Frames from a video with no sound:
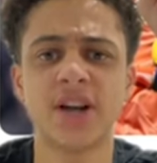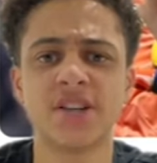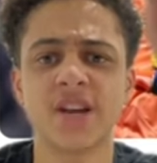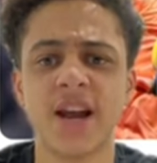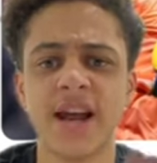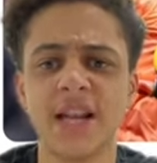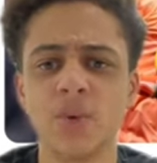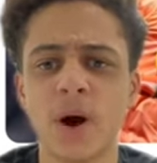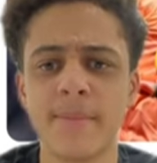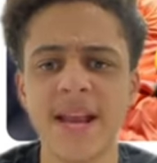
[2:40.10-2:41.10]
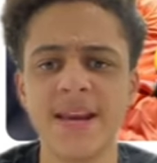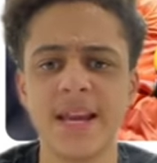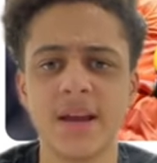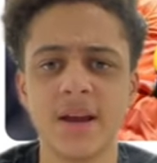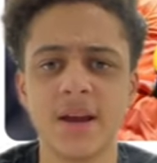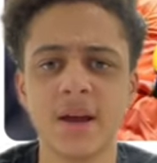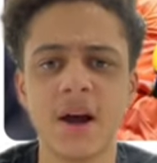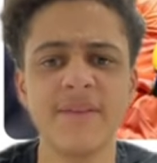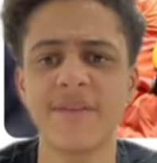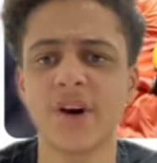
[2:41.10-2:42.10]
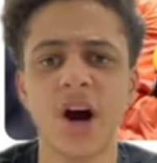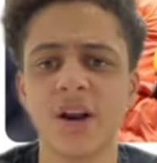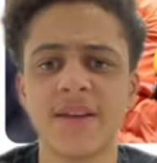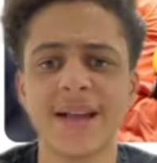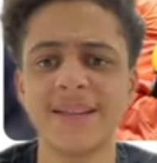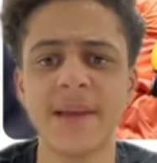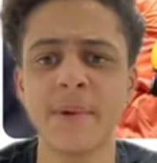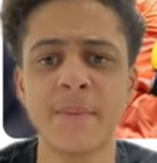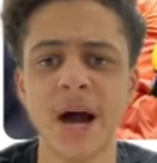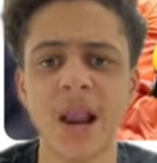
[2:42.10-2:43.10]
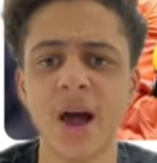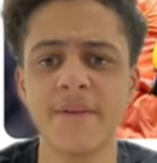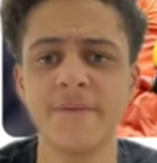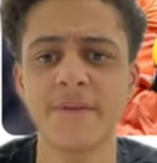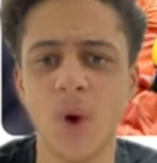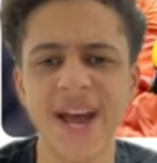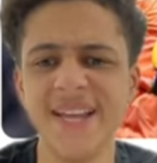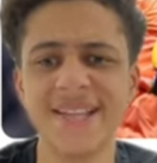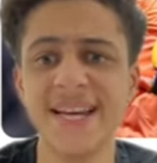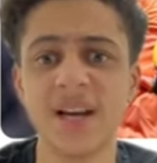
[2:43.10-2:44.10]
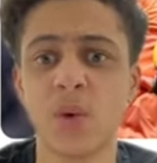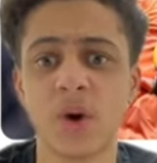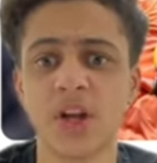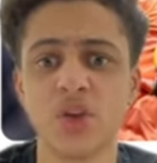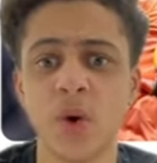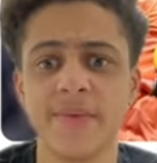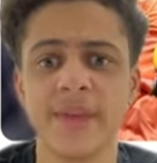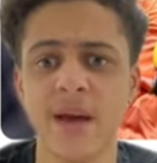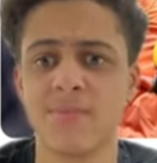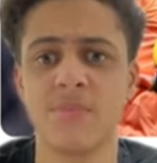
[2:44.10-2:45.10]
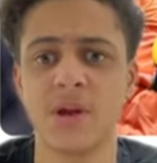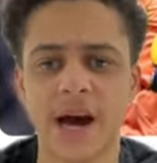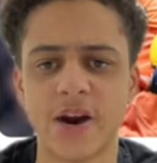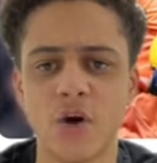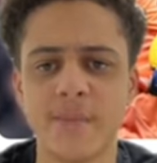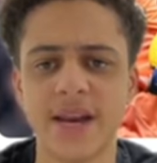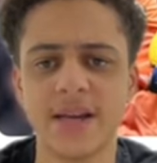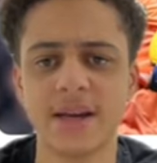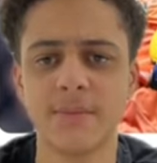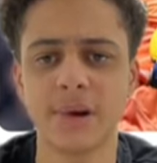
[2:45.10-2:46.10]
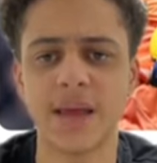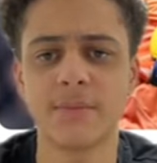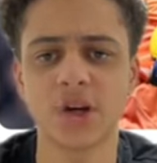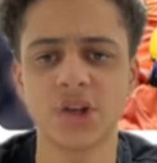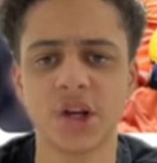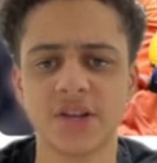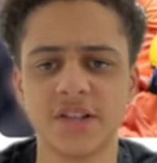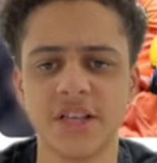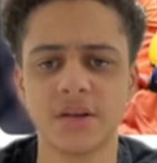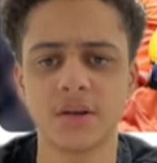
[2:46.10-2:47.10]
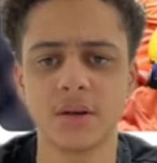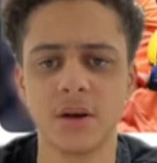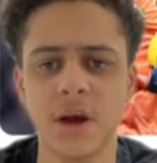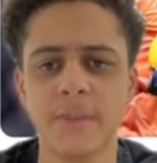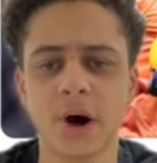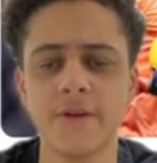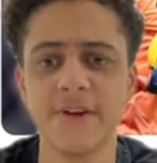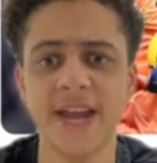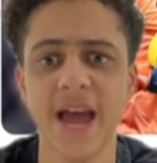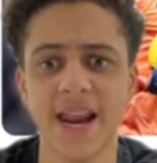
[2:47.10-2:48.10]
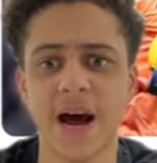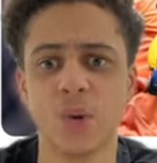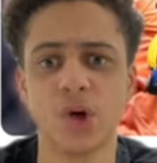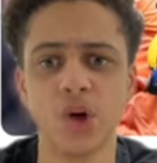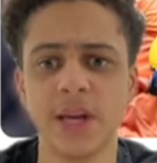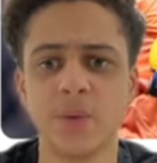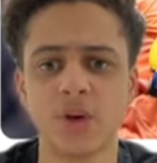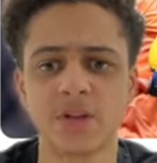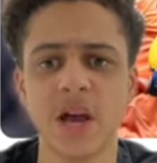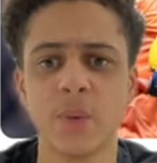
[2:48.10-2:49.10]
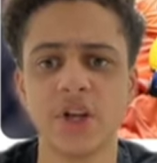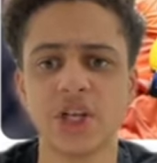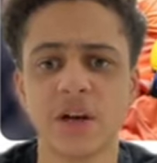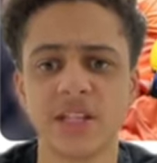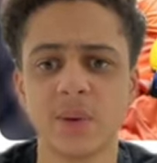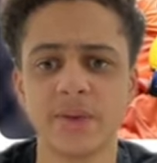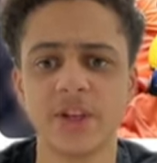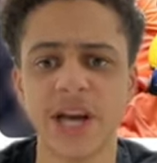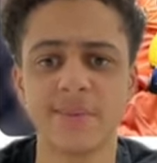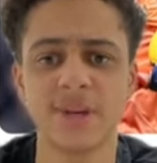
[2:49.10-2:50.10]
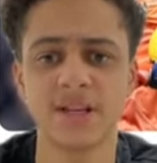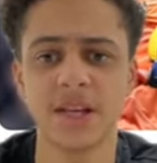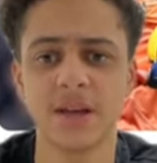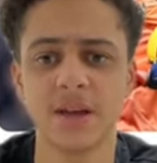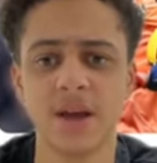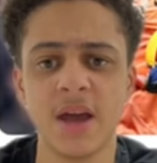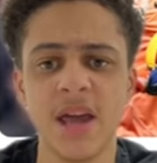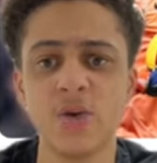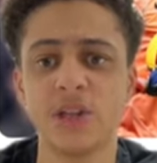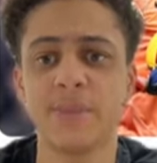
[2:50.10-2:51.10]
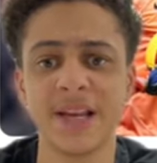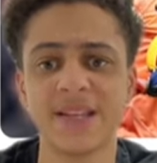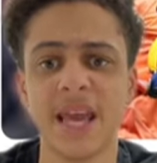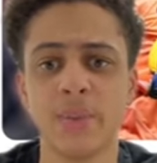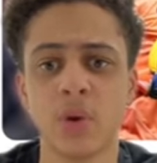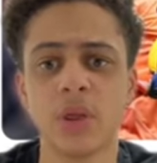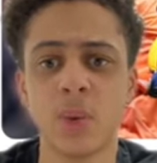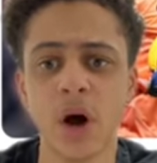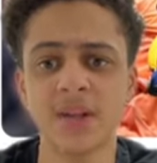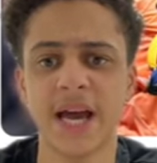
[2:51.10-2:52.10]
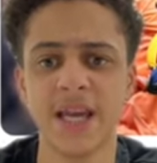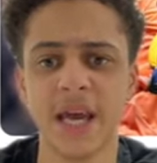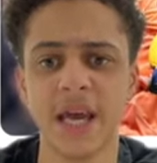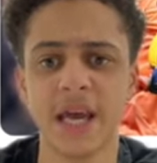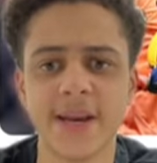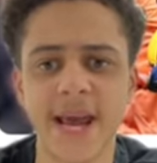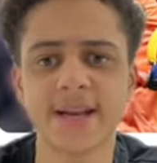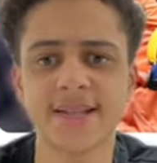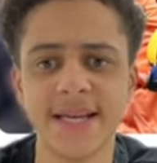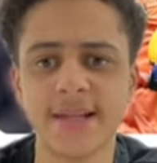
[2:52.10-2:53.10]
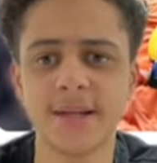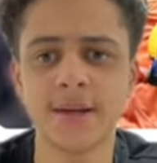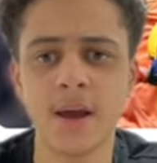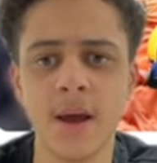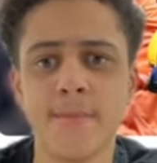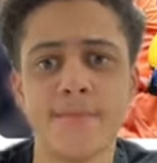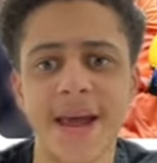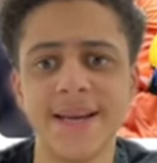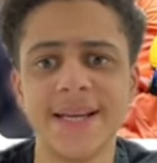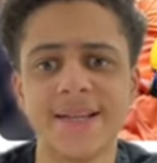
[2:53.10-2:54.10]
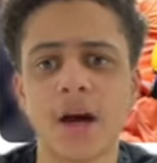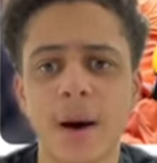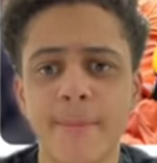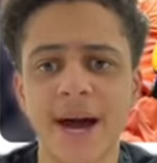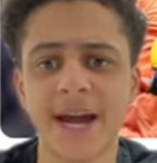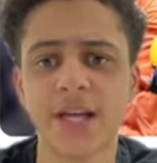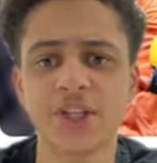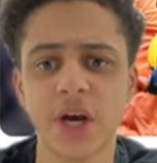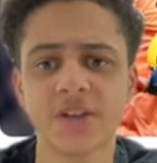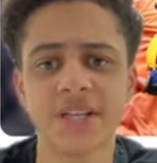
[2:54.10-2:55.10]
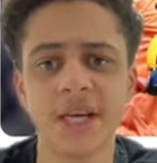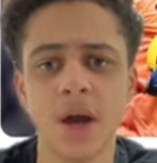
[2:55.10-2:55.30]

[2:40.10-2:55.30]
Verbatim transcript: to sign Edouard Mendy. I've never heard of that team in my life. Why is he going to want to join them? No, Mendy didn't play much last season. But are you forgetting how good he was when Chelsea won the Champions League? He was the best keeper in the world that year. Next season, Mendy's comeback at Chelsea